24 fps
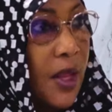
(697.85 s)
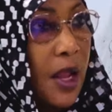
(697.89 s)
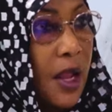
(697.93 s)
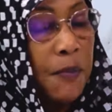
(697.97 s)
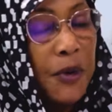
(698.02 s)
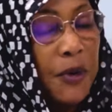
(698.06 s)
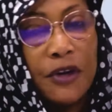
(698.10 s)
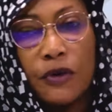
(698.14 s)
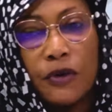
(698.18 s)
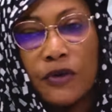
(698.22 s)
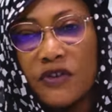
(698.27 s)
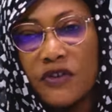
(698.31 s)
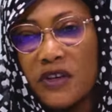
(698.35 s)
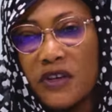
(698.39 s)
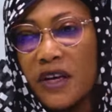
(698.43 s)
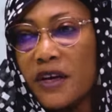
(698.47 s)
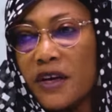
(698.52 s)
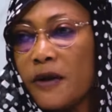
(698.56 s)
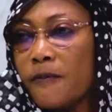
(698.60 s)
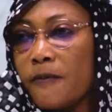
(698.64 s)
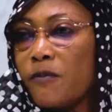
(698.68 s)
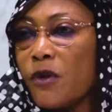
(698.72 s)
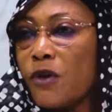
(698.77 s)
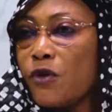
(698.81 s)
But you see,
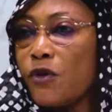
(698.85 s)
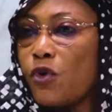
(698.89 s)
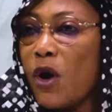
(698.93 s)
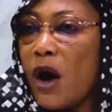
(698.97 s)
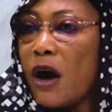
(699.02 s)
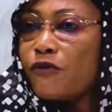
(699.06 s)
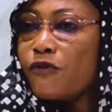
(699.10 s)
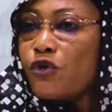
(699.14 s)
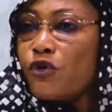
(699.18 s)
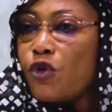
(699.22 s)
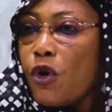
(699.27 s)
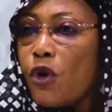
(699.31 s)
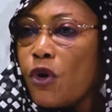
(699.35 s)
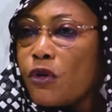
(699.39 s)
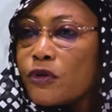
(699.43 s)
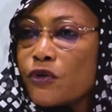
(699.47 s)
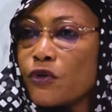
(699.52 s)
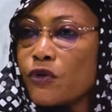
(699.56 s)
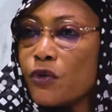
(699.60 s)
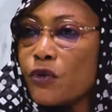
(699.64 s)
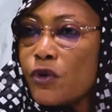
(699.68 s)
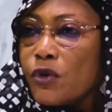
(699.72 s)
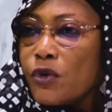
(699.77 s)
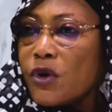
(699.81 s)
you have to
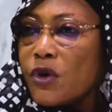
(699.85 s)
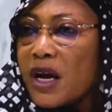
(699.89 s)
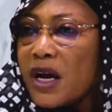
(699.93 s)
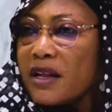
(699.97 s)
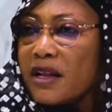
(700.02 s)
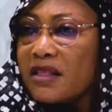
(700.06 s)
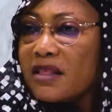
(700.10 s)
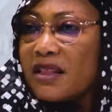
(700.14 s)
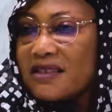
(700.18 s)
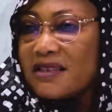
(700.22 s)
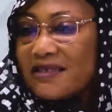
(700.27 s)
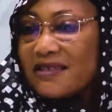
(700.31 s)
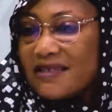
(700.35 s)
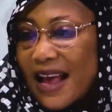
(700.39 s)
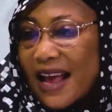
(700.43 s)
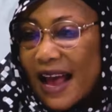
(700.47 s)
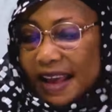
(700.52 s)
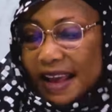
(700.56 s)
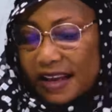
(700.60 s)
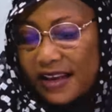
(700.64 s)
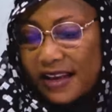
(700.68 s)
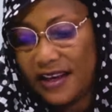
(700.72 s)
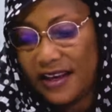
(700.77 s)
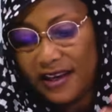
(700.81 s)
also look at the
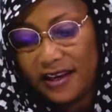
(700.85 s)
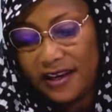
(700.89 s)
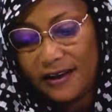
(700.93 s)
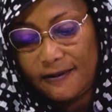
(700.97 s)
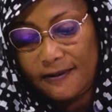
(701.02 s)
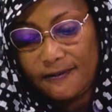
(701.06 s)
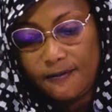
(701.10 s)
psyche